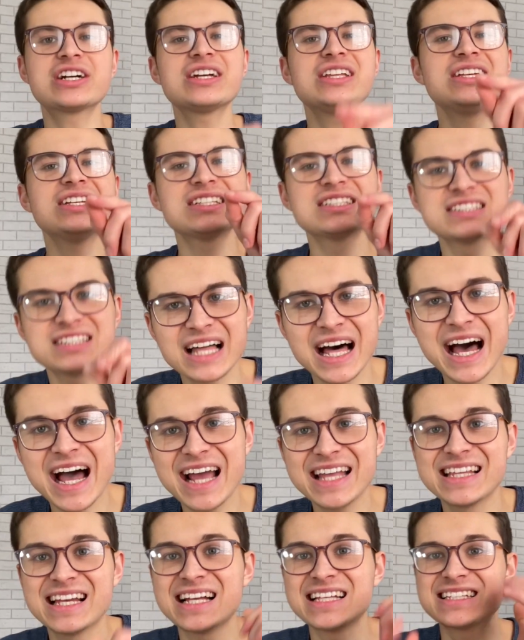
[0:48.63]
this
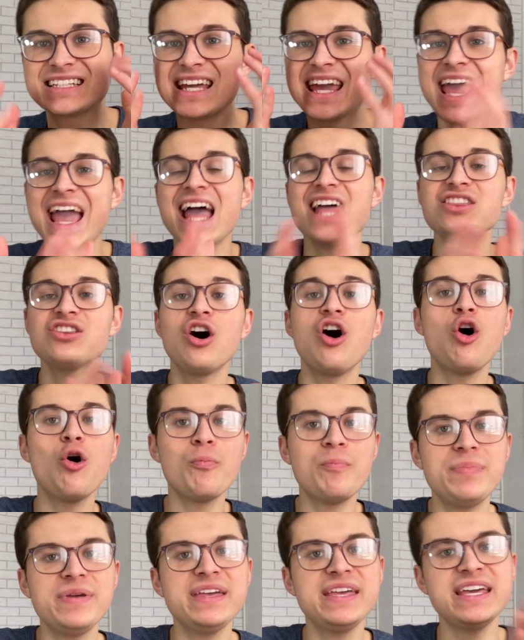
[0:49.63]
light that cannot
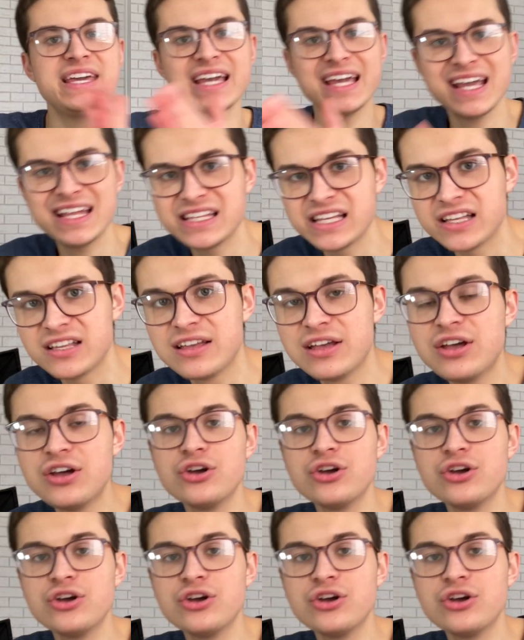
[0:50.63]
be hidden.